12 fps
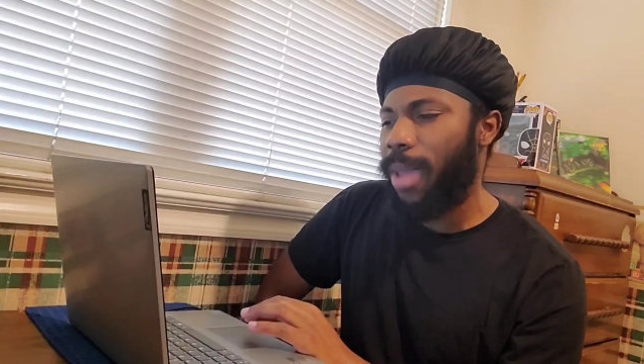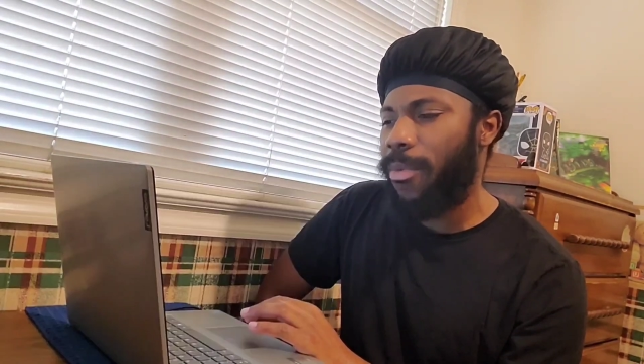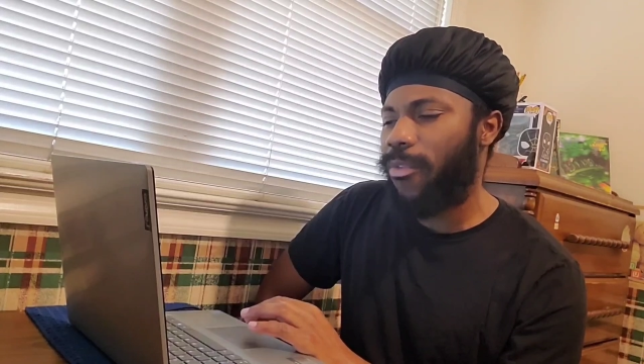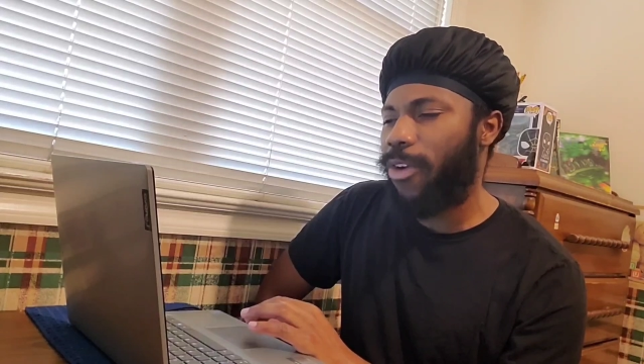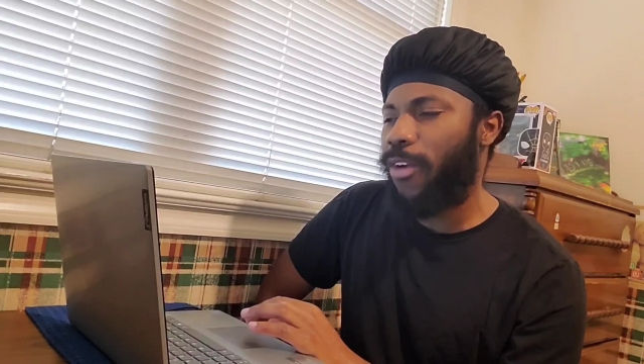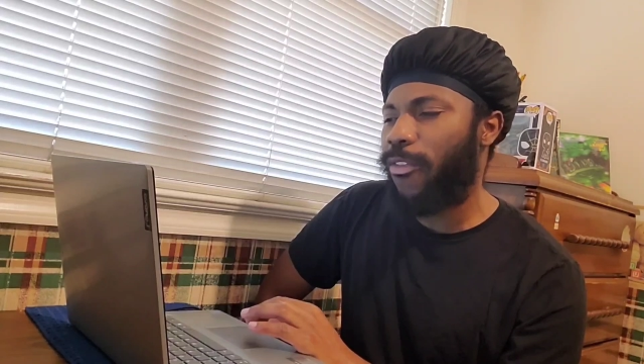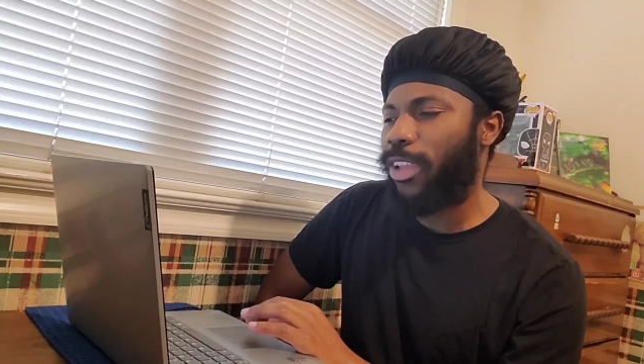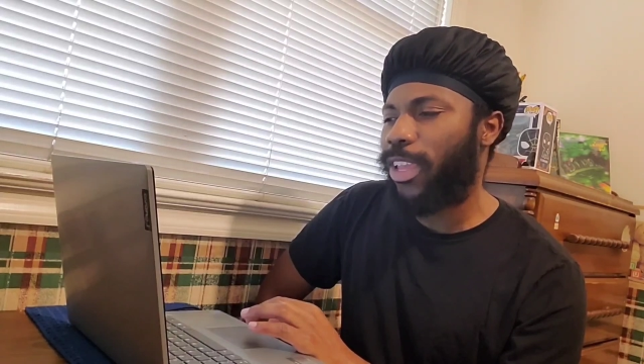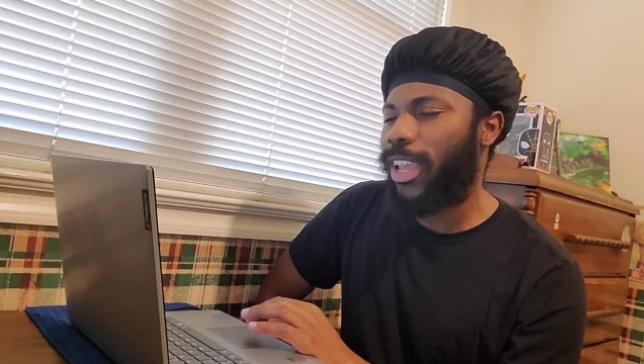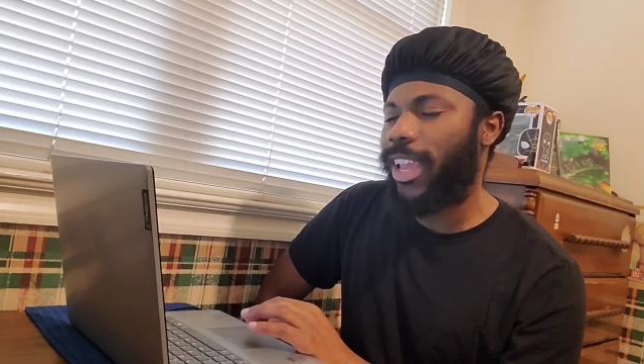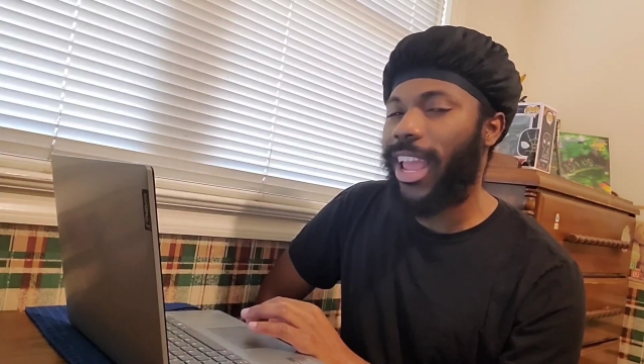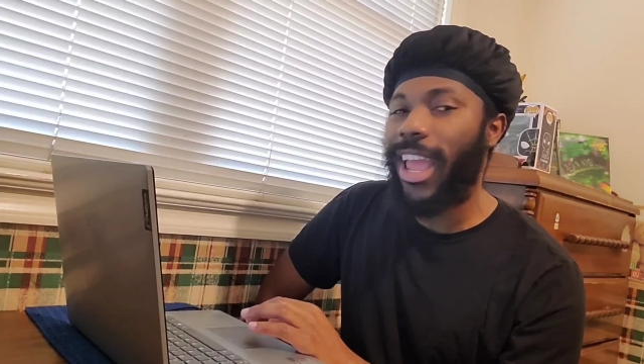Hey, before I
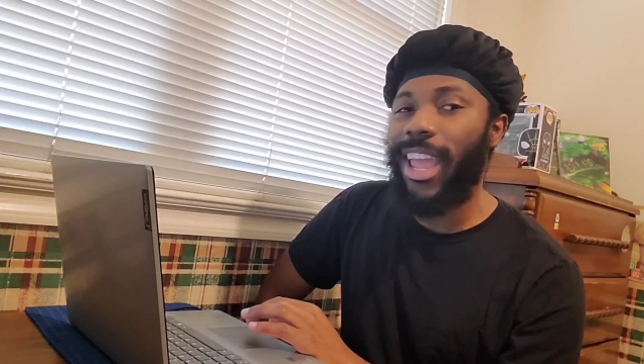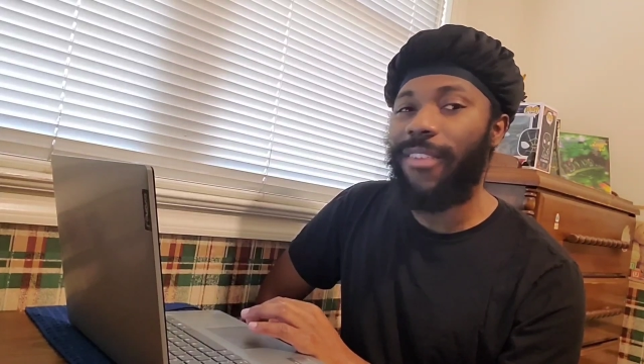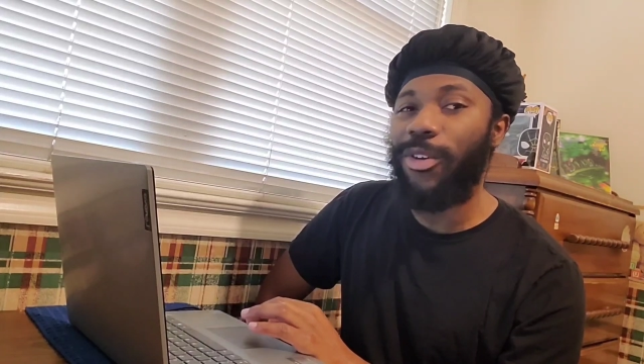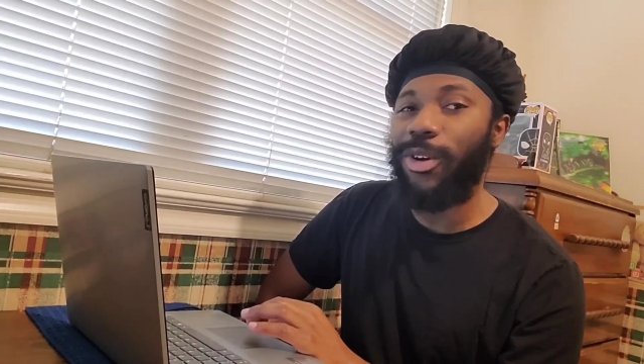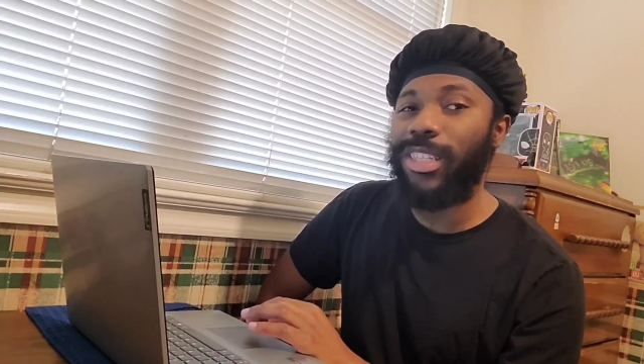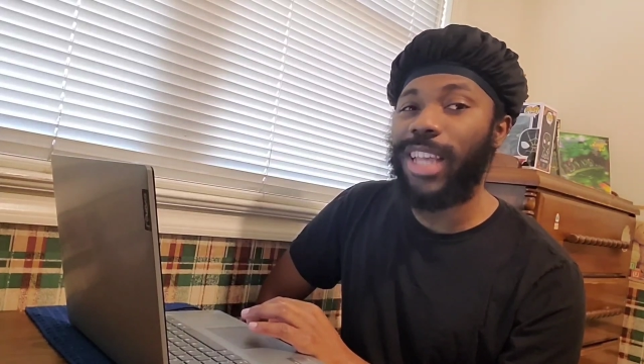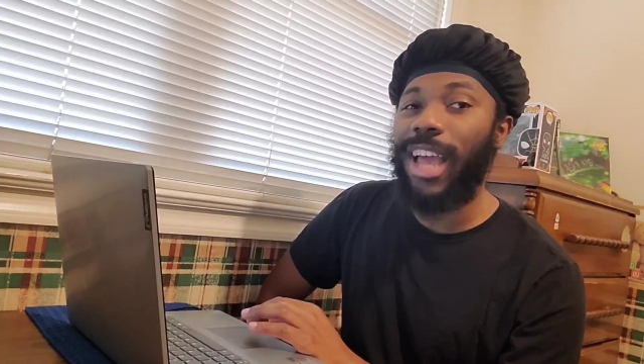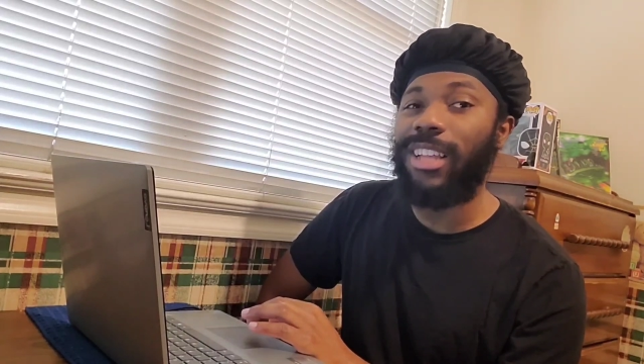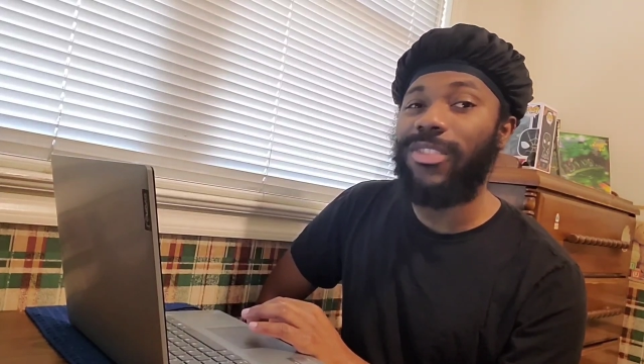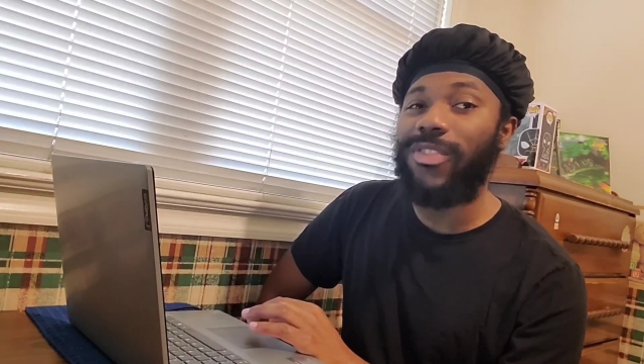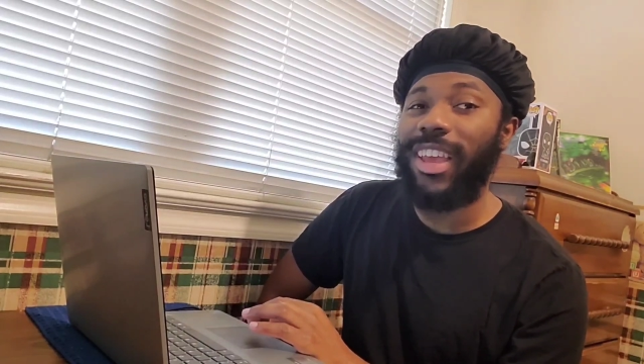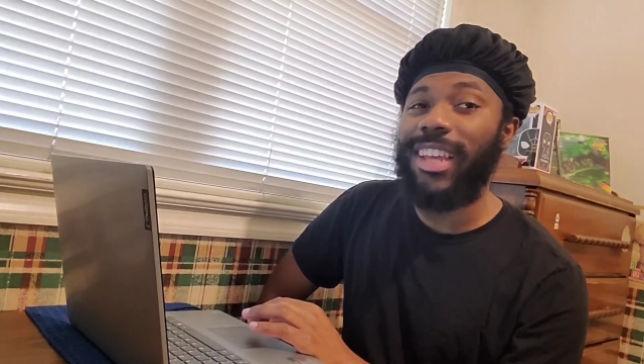forget, hey, if you a
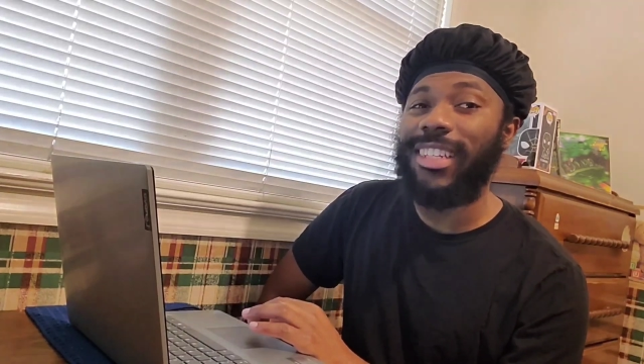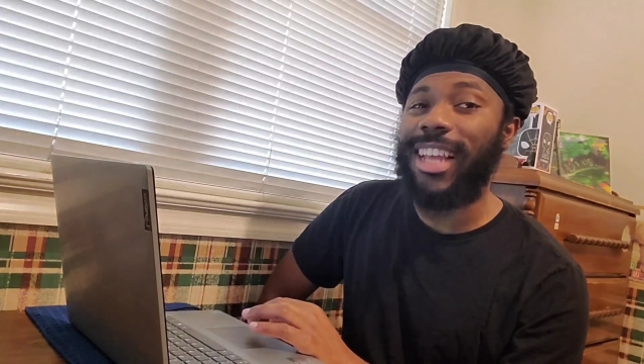Titans fan,